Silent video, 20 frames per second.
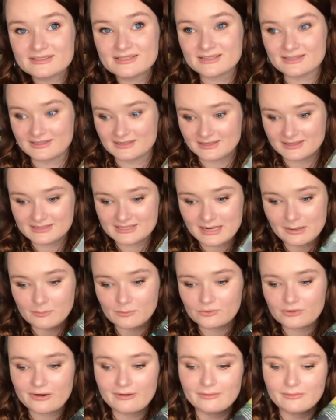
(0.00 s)
This is a
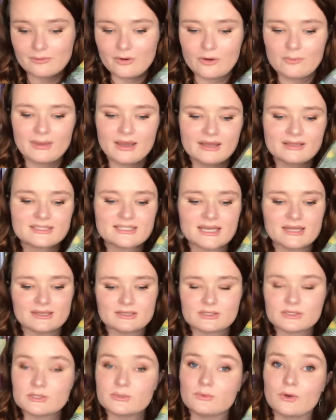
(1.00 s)
contemporary romance, and this
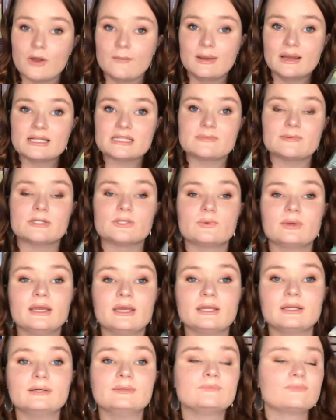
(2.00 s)
is a romance
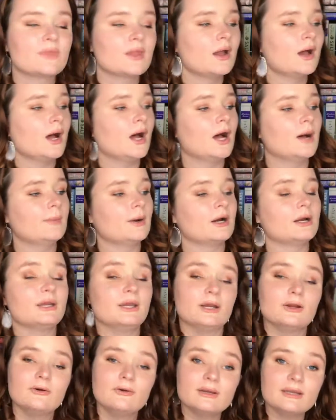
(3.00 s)
between um, our
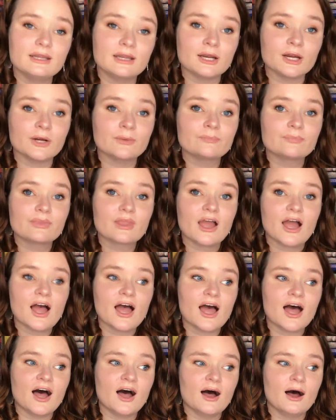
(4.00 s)
hero and here
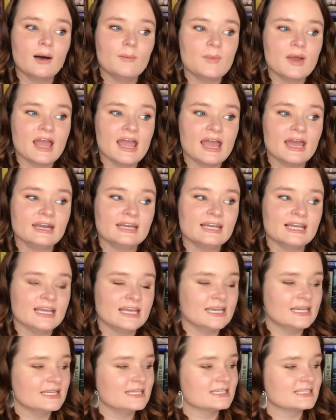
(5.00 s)
um, and
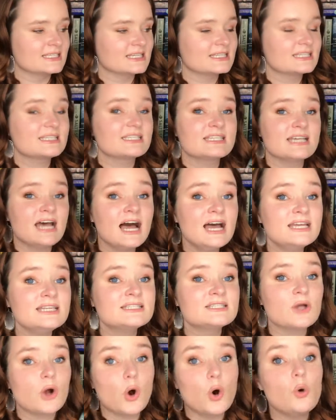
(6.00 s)
his
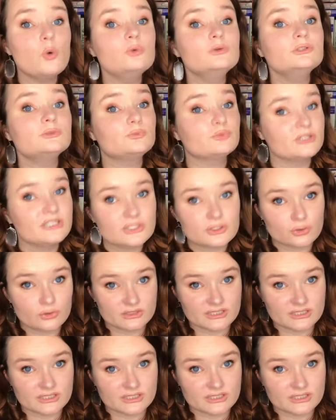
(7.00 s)
son's old preschool